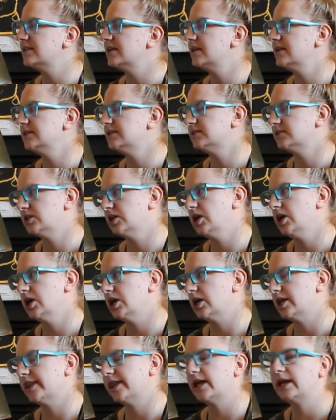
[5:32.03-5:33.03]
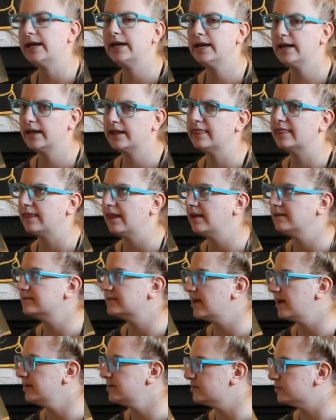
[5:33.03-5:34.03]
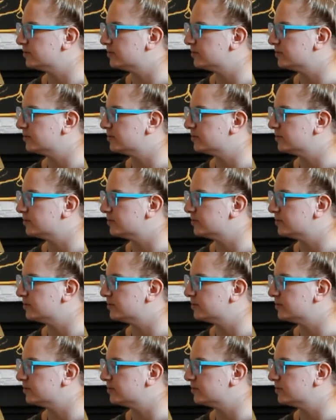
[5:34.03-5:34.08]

and his turtle that he didn't think Santa